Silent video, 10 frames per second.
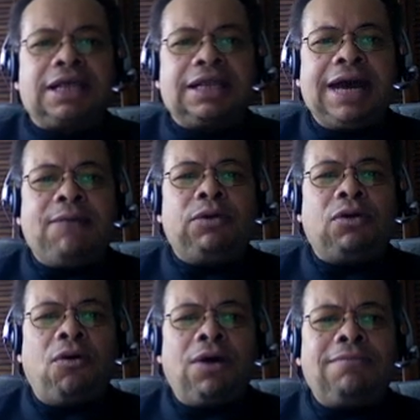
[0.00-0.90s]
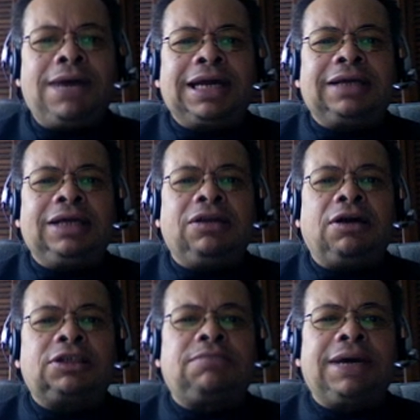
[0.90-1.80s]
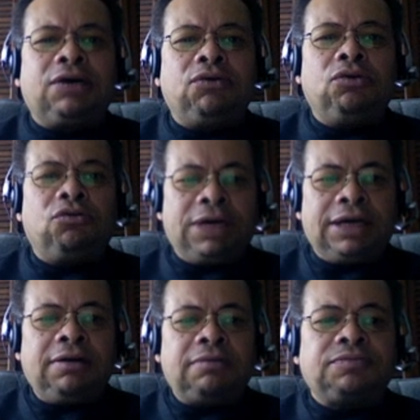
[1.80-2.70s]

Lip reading: That will automatically launch my Google Reader.